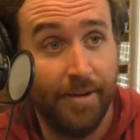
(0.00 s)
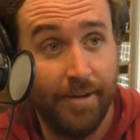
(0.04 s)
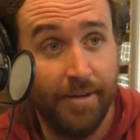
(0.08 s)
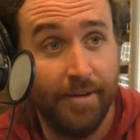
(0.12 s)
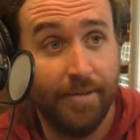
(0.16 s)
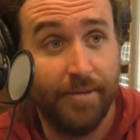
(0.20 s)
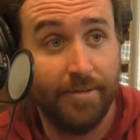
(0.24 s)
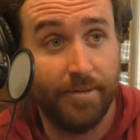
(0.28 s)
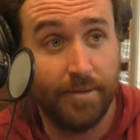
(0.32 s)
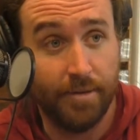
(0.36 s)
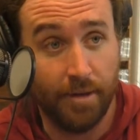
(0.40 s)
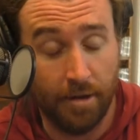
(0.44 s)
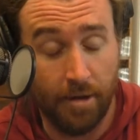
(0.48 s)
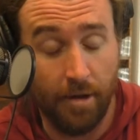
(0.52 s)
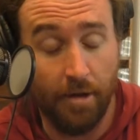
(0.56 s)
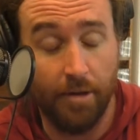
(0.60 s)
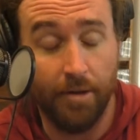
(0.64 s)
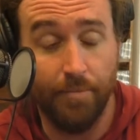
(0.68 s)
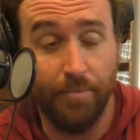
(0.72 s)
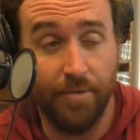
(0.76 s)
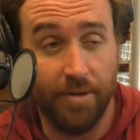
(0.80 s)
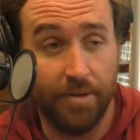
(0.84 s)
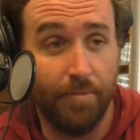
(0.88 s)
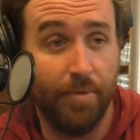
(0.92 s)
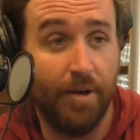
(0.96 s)
to call
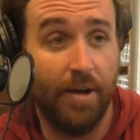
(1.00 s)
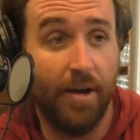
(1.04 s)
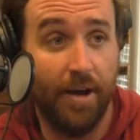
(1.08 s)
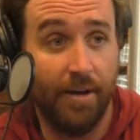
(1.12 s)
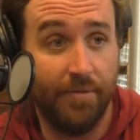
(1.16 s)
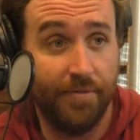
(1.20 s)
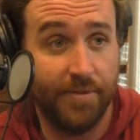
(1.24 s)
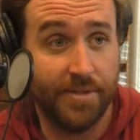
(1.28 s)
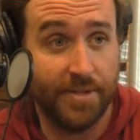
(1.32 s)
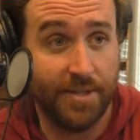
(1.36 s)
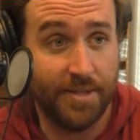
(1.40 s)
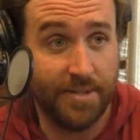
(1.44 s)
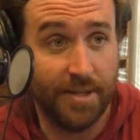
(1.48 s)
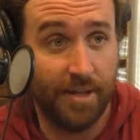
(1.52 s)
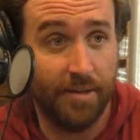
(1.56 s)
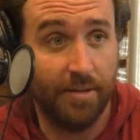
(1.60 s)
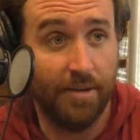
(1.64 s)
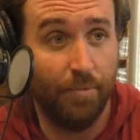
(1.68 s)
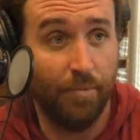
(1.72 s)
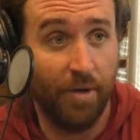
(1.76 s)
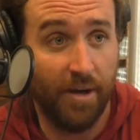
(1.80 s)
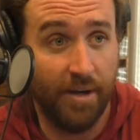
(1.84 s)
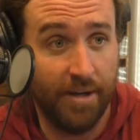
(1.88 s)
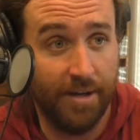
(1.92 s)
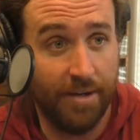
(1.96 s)
him into my office and tell
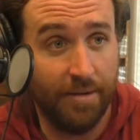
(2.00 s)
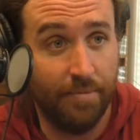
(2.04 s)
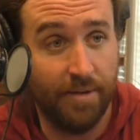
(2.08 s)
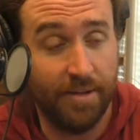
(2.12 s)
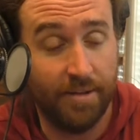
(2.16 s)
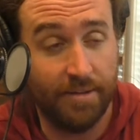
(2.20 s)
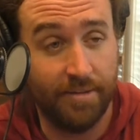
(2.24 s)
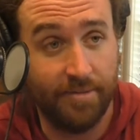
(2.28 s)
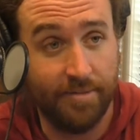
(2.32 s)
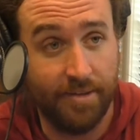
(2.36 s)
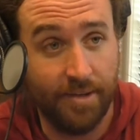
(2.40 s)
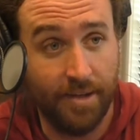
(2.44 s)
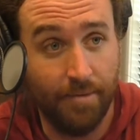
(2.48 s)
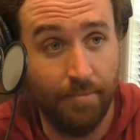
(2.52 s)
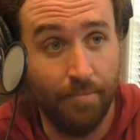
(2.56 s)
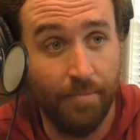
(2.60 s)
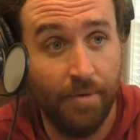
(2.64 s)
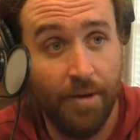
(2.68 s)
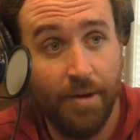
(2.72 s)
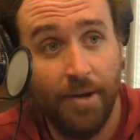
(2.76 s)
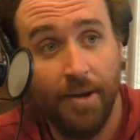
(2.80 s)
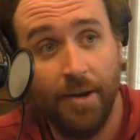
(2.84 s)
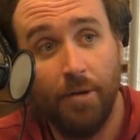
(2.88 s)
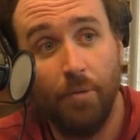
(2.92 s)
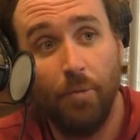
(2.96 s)
him why he didn't make the team.
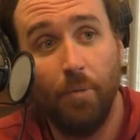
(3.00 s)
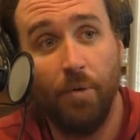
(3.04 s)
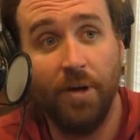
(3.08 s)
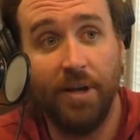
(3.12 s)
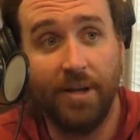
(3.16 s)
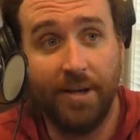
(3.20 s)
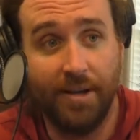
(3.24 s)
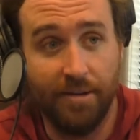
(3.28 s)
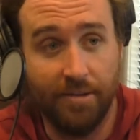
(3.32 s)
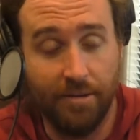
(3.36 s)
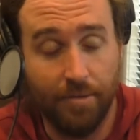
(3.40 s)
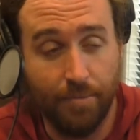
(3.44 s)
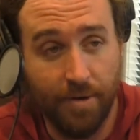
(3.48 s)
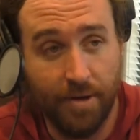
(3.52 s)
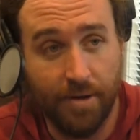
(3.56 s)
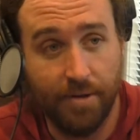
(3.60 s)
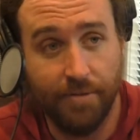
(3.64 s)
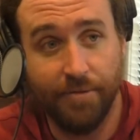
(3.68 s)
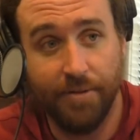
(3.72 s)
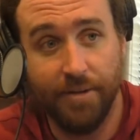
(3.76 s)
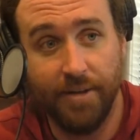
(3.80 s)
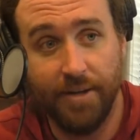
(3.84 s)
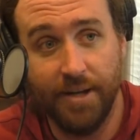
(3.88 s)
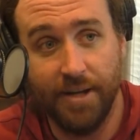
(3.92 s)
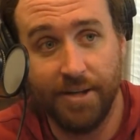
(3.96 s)
Yeah. What he can do better
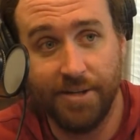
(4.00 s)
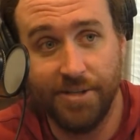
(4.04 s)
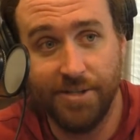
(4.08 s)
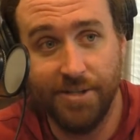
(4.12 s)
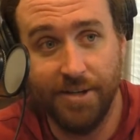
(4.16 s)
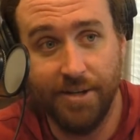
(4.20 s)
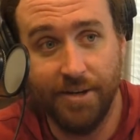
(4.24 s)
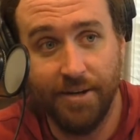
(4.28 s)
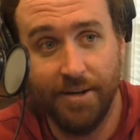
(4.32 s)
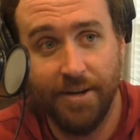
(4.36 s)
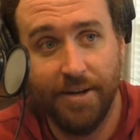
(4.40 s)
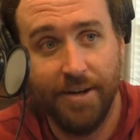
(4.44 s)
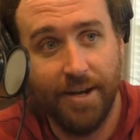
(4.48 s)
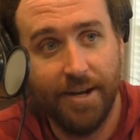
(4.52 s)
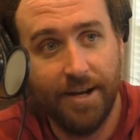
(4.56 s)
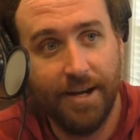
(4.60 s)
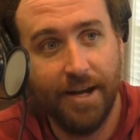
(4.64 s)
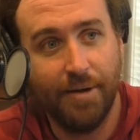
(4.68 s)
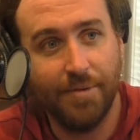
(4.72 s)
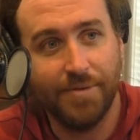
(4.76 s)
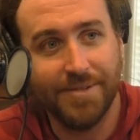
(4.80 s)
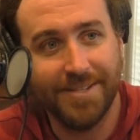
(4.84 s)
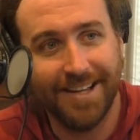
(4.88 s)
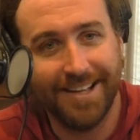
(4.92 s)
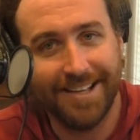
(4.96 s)
for the next year. Yep. And
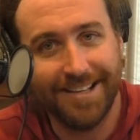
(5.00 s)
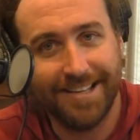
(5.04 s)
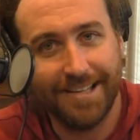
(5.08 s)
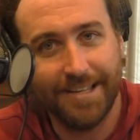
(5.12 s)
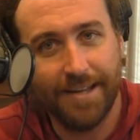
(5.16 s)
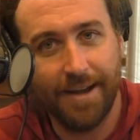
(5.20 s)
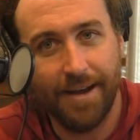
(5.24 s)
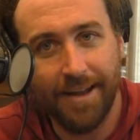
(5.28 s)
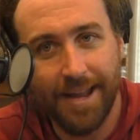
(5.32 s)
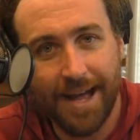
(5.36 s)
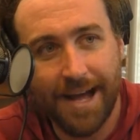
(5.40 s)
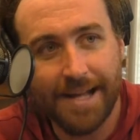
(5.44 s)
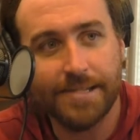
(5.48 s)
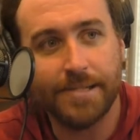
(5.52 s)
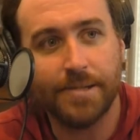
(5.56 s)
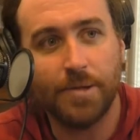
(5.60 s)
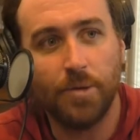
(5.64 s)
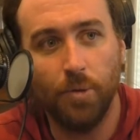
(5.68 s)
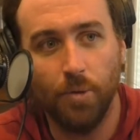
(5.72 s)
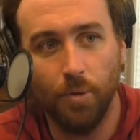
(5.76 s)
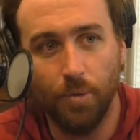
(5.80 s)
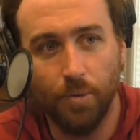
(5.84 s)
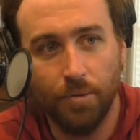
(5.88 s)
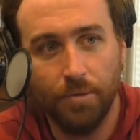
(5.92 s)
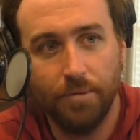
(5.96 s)
I was like, no, that's
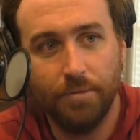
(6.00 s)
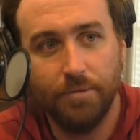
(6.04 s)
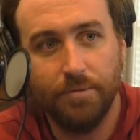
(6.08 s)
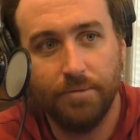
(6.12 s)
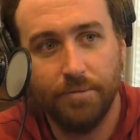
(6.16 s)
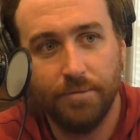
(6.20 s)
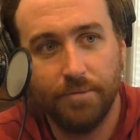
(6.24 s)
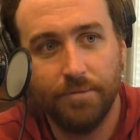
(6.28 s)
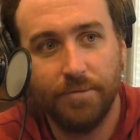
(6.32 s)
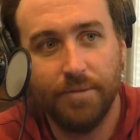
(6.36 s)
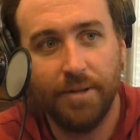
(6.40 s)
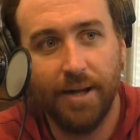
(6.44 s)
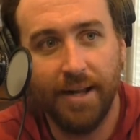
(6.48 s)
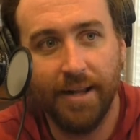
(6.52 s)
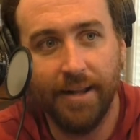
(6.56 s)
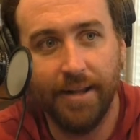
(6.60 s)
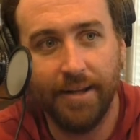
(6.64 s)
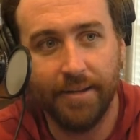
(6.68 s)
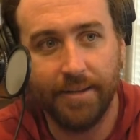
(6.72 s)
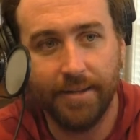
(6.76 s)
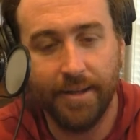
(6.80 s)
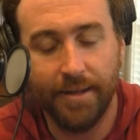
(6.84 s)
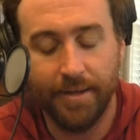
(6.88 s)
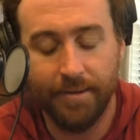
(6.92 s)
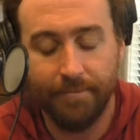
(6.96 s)
cool. Yeah. I
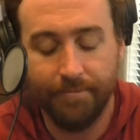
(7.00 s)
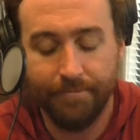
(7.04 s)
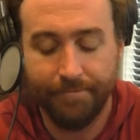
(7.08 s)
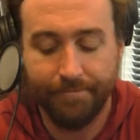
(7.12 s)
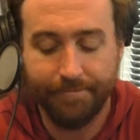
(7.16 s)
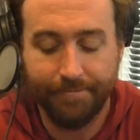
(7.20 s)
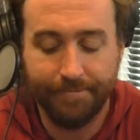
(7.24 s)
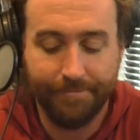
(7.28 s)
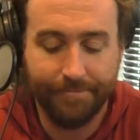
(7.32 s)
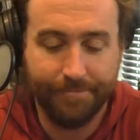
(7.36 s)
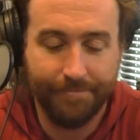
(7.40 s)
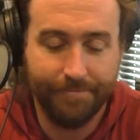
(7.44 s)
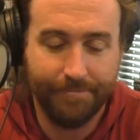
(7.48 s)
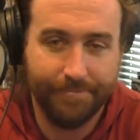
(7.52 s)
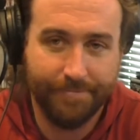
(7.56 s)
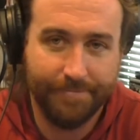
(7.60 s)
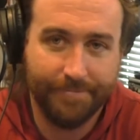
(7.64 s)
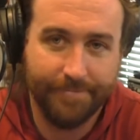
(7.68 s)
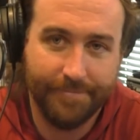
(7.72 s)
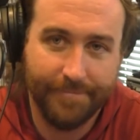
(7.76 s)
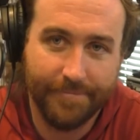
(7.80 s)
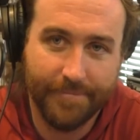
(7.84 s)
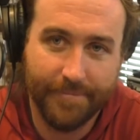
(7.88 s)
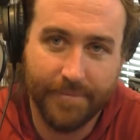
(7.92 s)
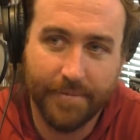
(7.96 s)
like that. Yeah.
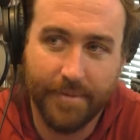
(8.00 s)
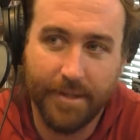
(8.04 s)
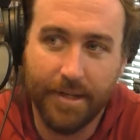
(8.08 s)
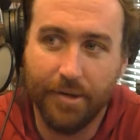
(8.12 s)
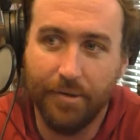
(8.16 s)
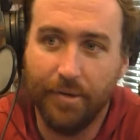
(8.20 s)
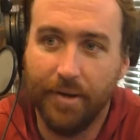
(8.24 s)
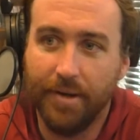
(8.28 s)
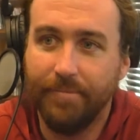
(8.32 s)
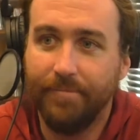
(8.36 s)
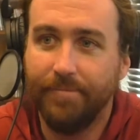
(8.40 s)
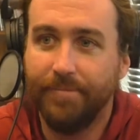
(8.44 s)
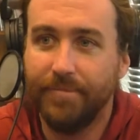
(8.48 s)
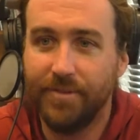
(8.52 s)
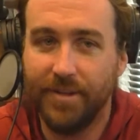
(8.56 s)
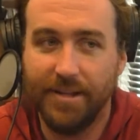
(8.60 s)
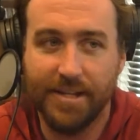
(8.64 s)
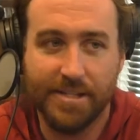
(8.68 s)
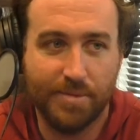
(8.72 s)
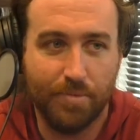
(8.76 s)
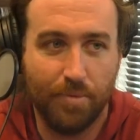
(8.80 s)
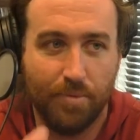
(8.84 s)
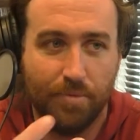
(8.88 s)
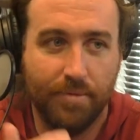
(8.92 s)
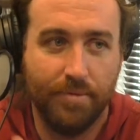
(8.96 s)
Anyway, so there
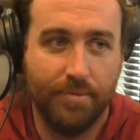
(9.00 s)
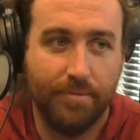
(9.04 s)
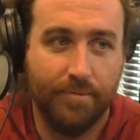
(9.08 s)
have been, cool. and there have